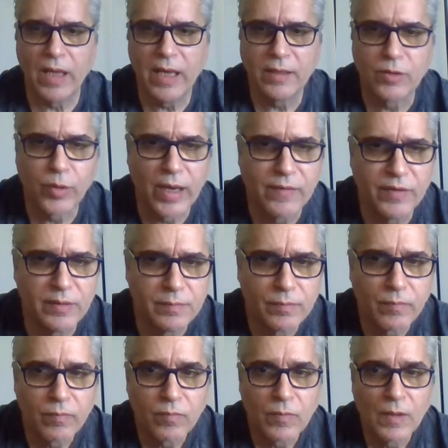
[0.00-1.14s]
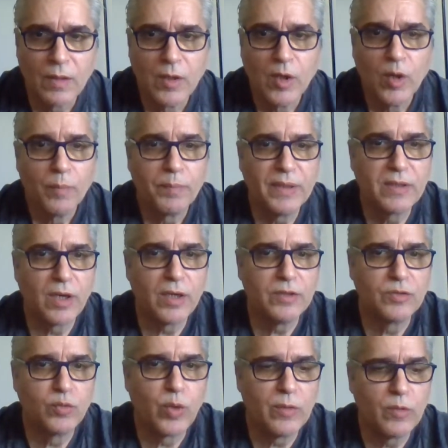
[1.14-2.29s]
Hey, Craven,
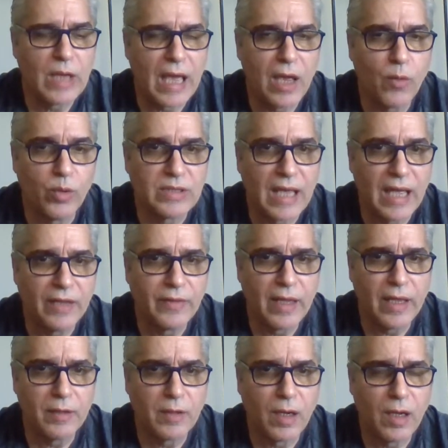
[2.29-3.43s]
because when I was on that,